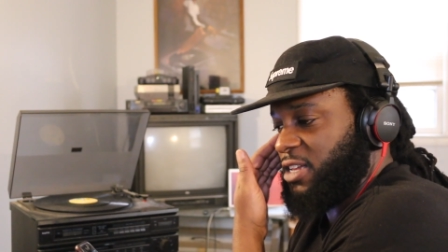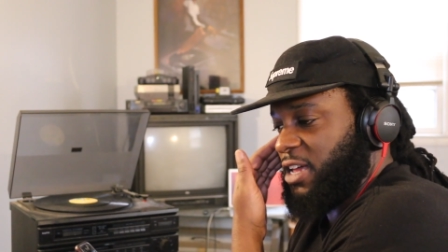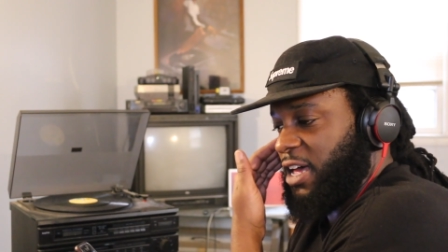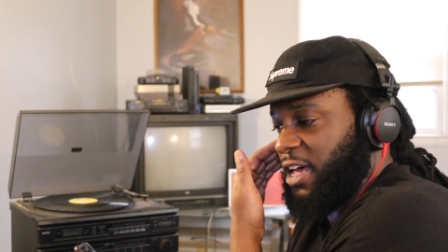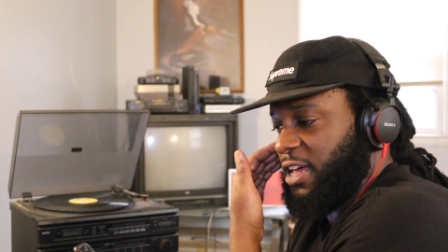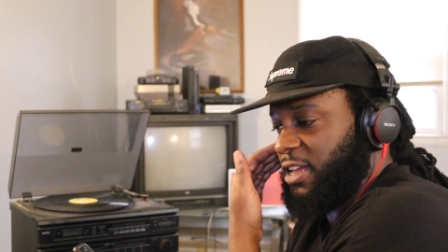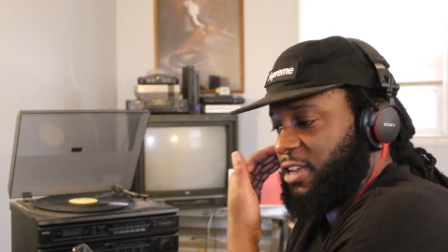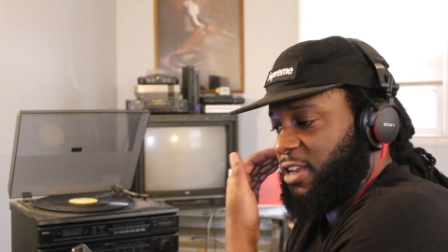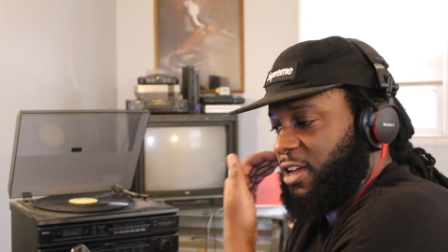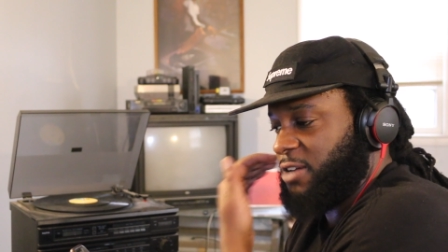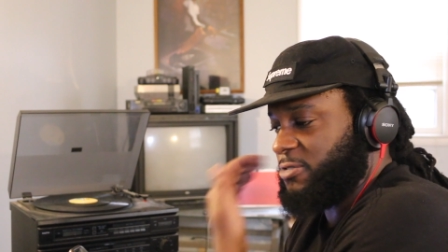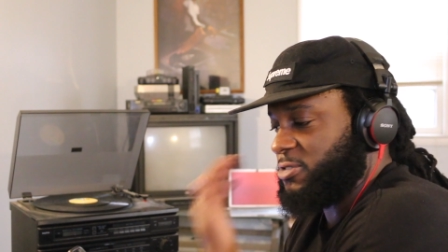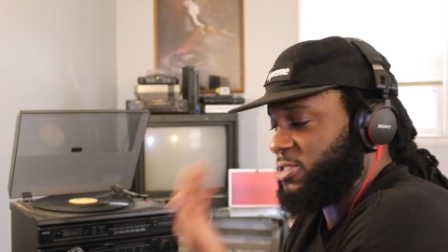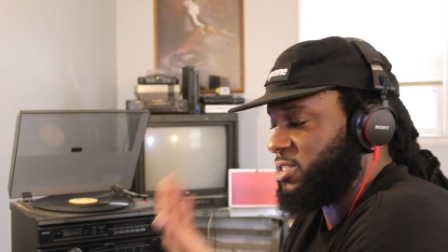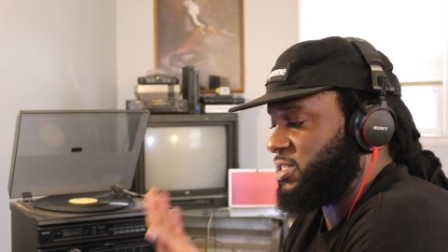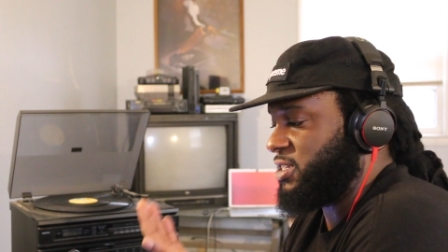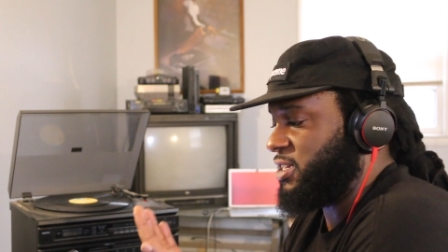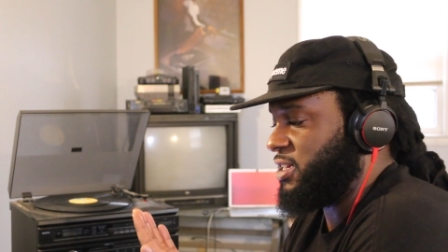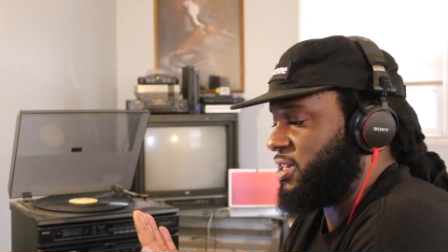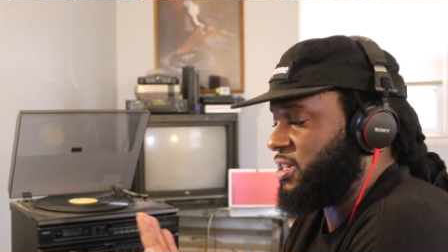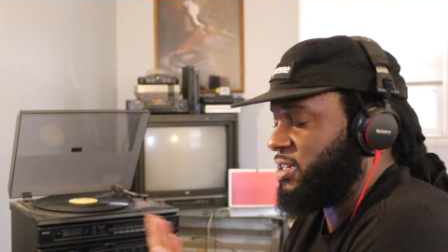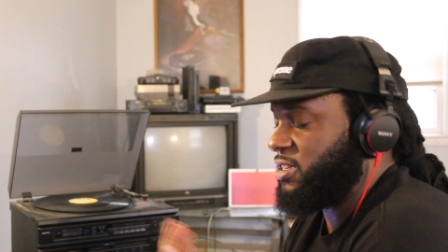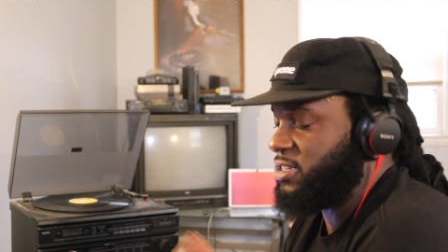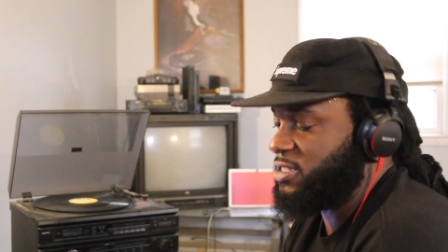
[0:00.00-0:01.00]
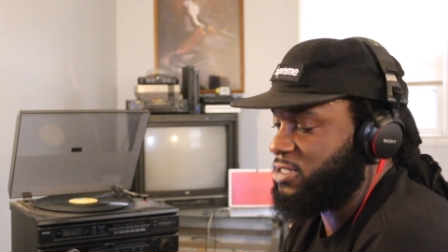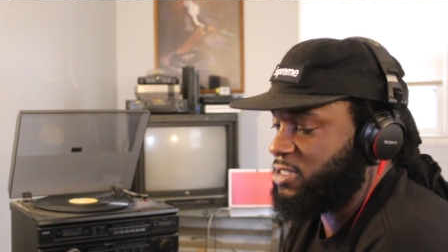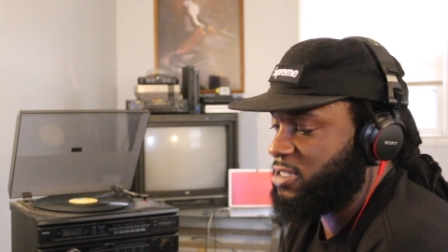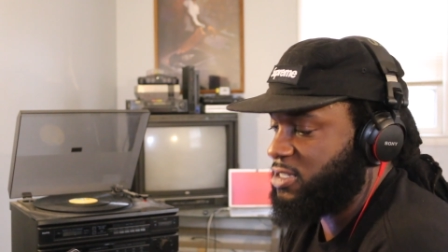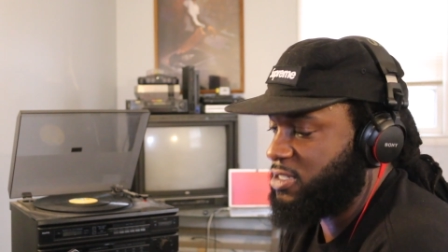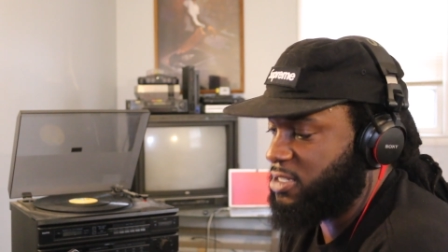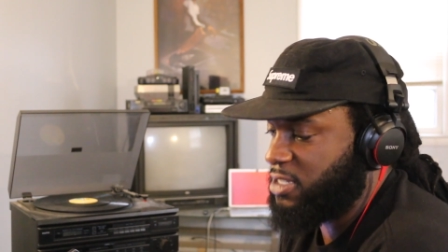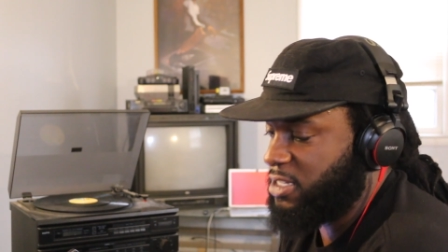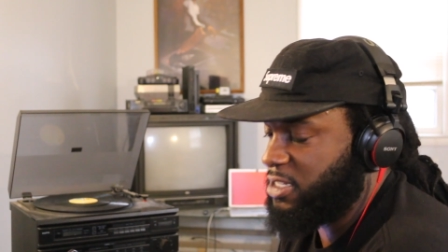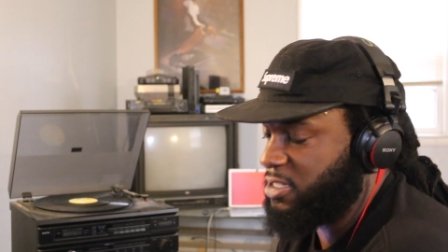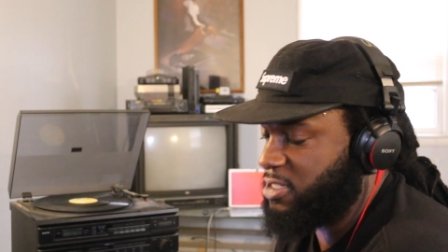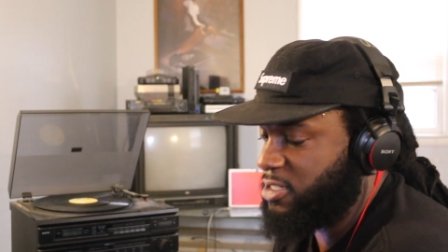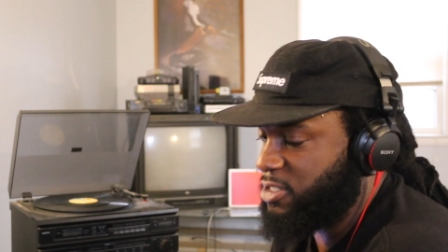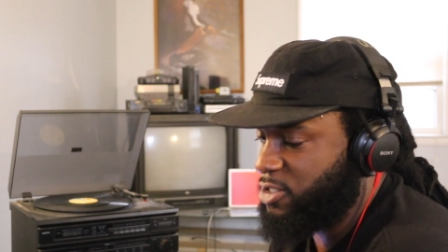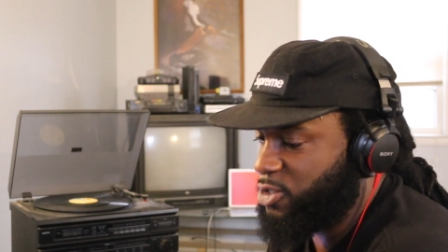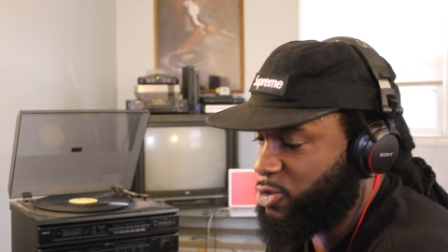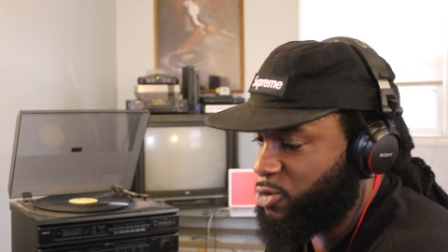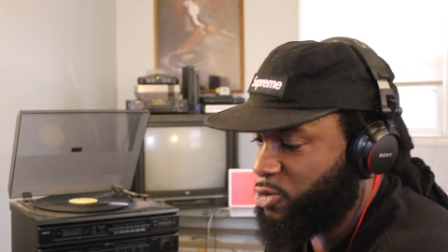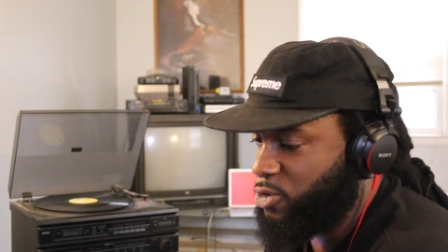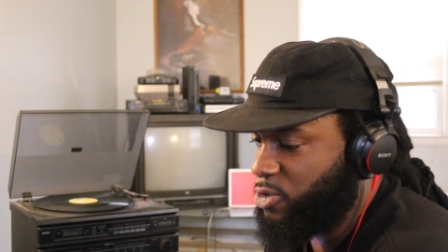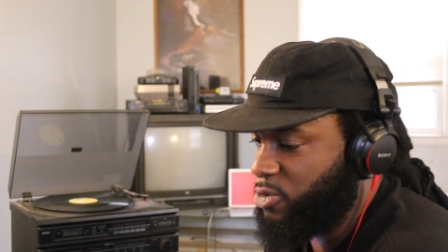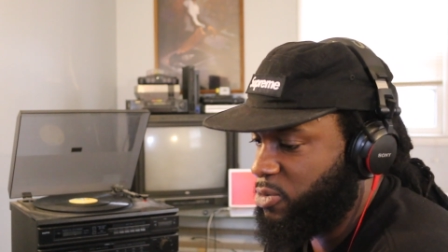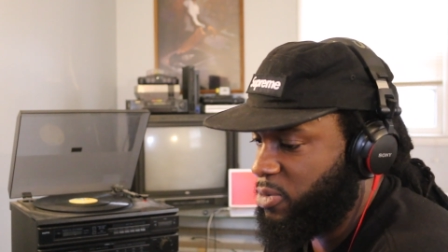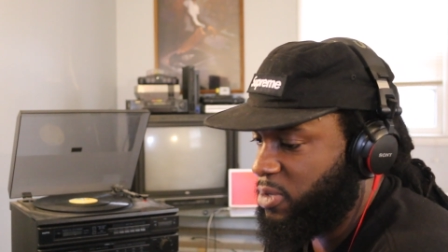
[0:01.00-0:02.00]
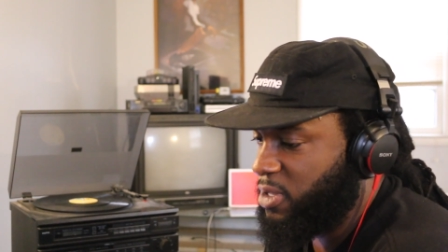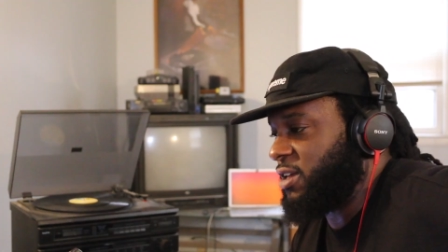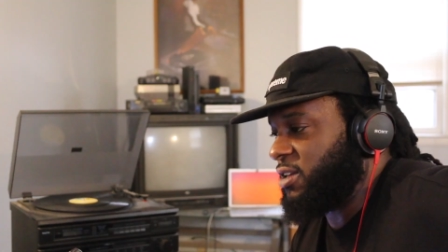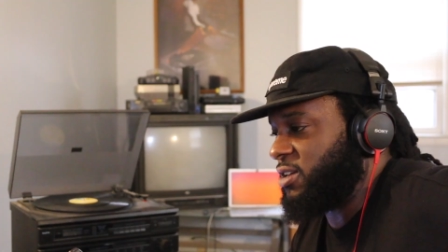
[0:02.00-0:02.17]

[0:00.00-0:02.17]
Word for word: that I had never seen and just listening to them.